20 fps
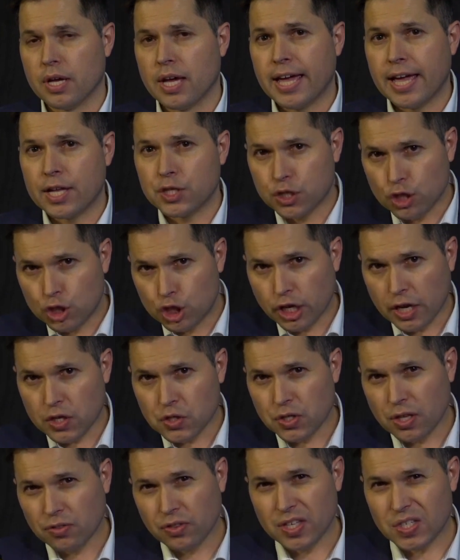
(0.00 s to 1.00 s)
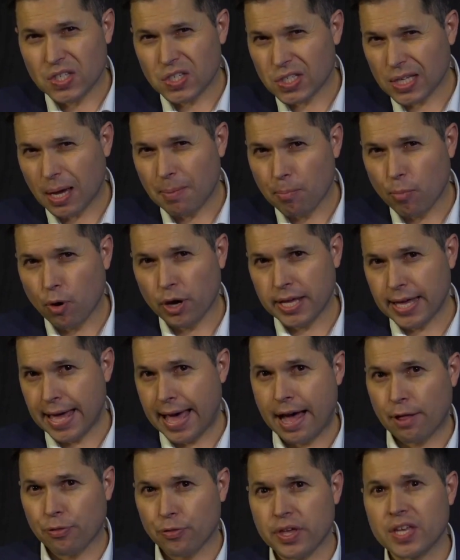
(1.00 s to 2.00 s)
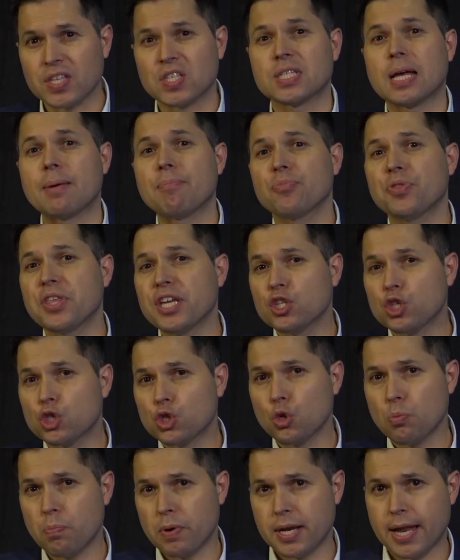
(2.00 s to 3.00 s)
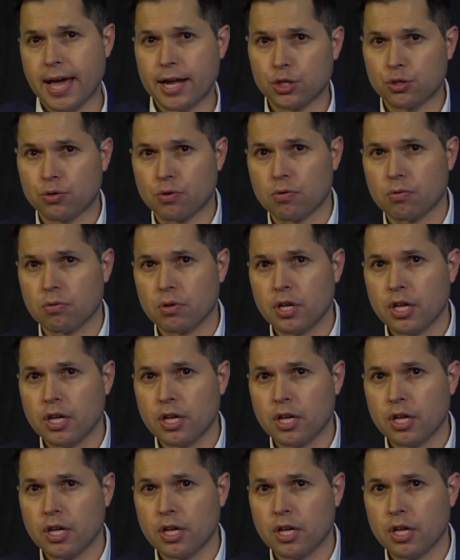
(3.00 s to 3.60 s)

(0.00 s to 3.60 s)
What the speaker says: It suggests that there's somebody out there, something supernatural,